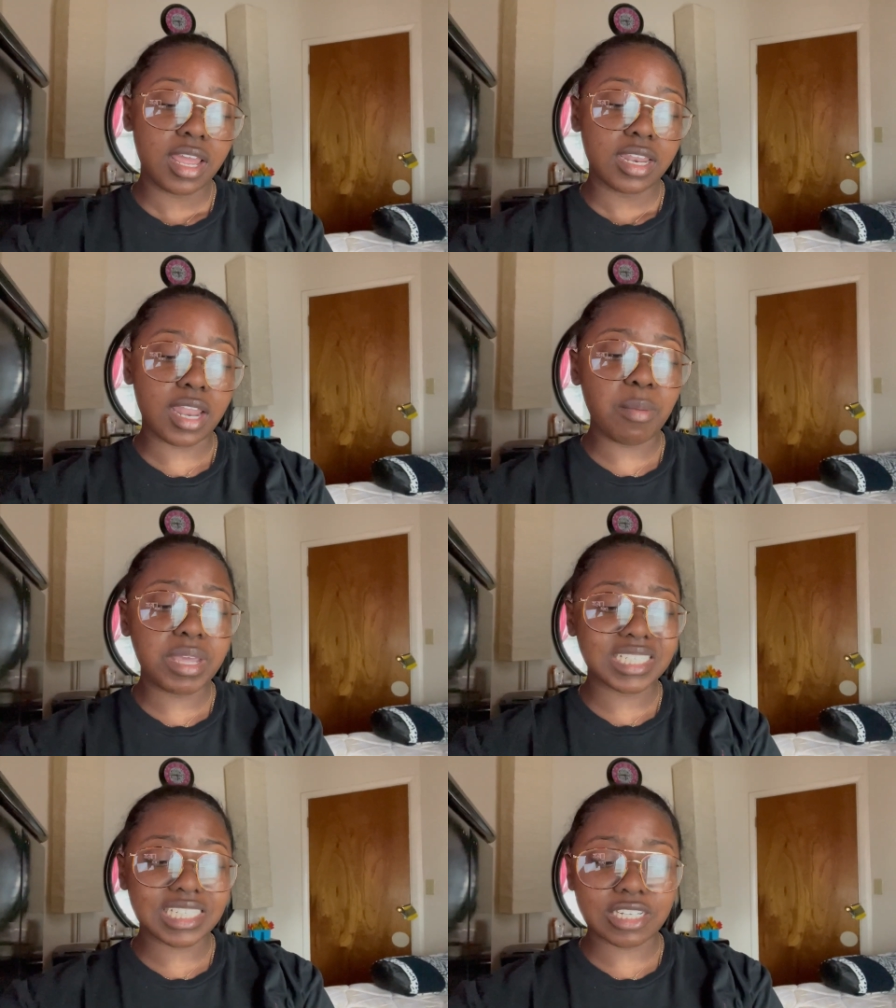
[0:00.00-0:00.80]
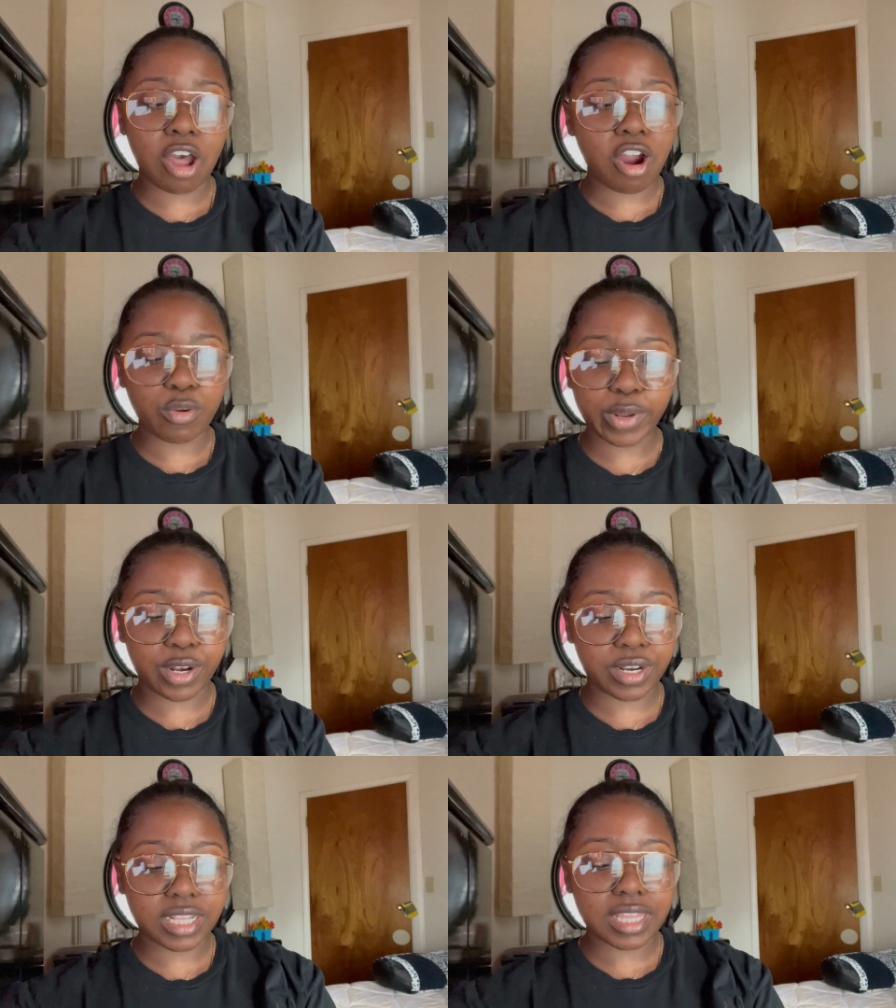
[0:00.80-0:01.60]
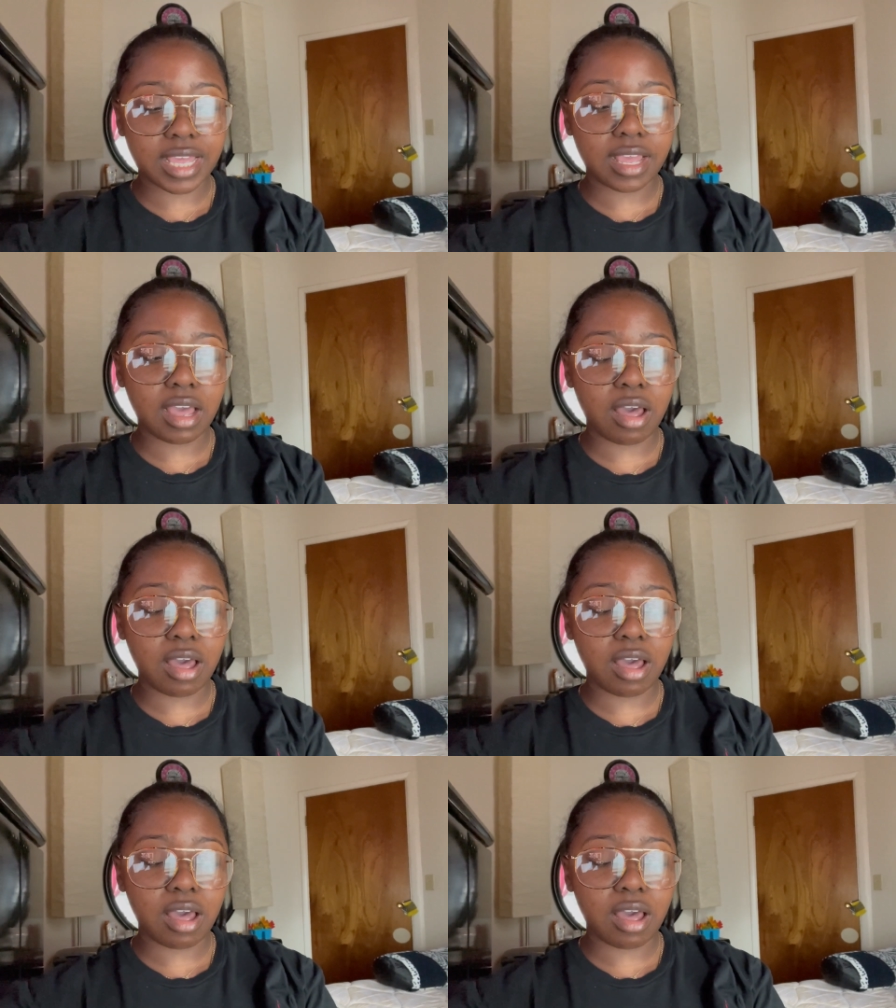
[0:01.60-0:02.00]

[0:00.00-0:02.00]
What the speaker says: Not because it's a hard read or anything.